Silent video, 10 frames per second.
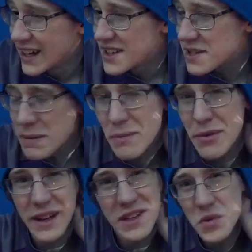some people
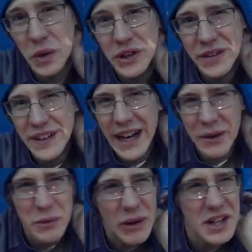think it's weird that I
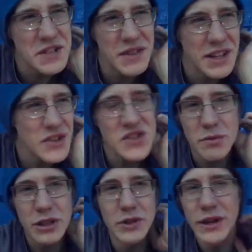would watch videos
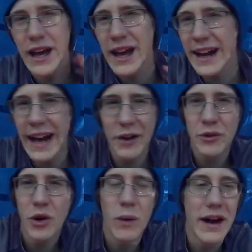from the UK, and I
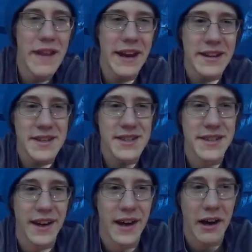don't know why that is.
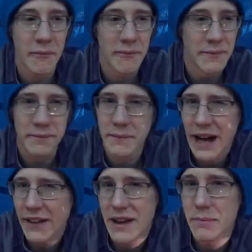
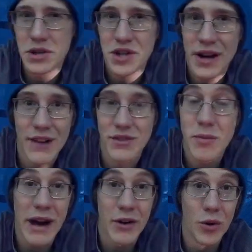I like bushcraft no
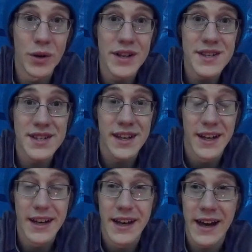matter who it is,
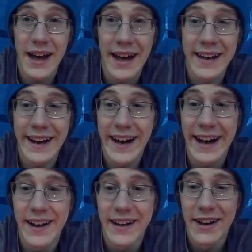and
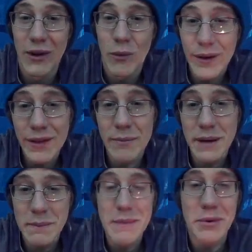one of the
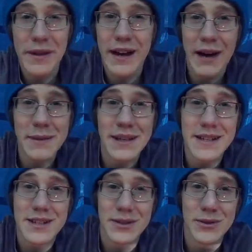big people that got me
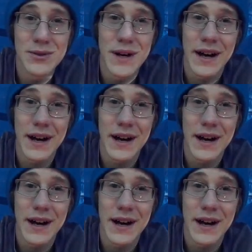into